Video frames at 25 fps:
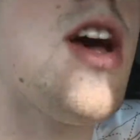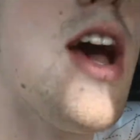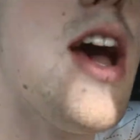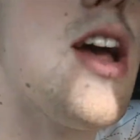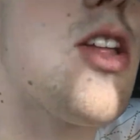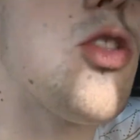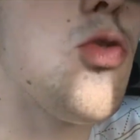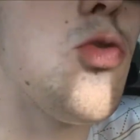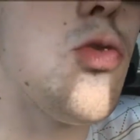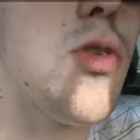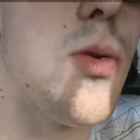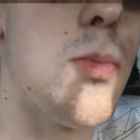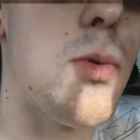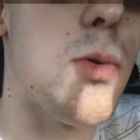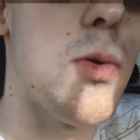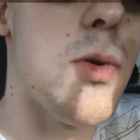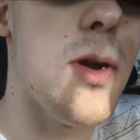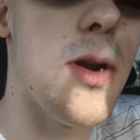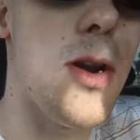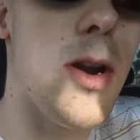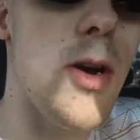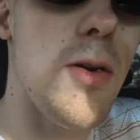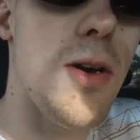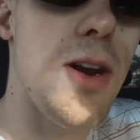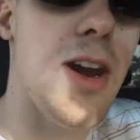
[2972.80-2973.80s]
to add to a
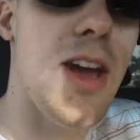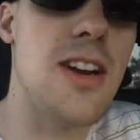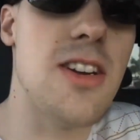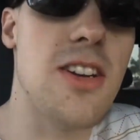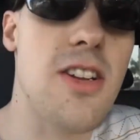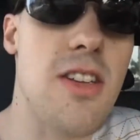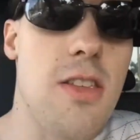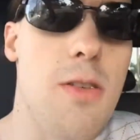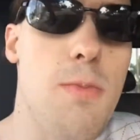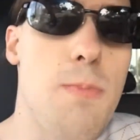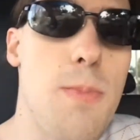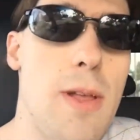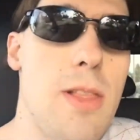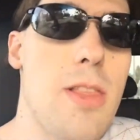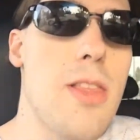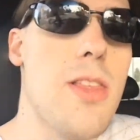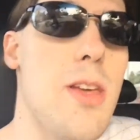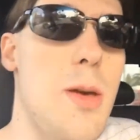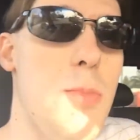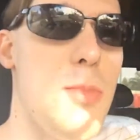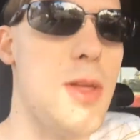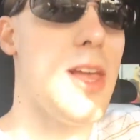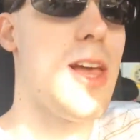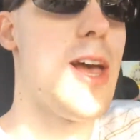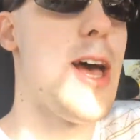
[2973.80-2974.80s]
burrito. And I just spit
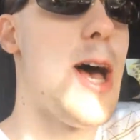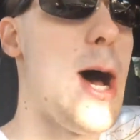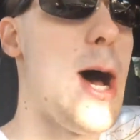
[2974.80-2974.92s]
something